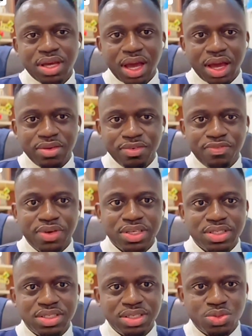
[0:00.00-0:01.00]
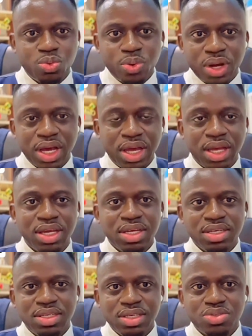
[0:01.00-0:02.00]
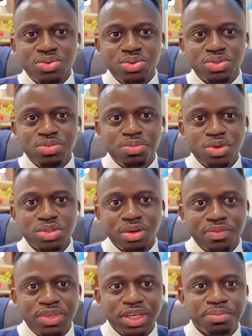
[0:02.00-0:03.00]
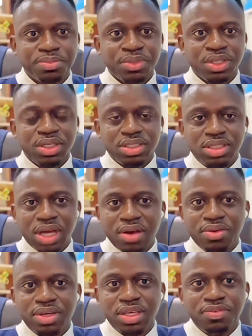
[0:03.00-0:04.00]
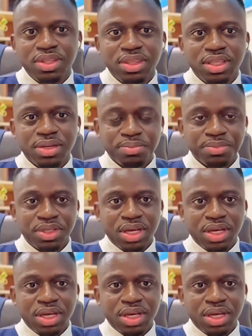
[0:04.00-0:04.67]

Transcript: universities, where these schools, most of them, they are not giving them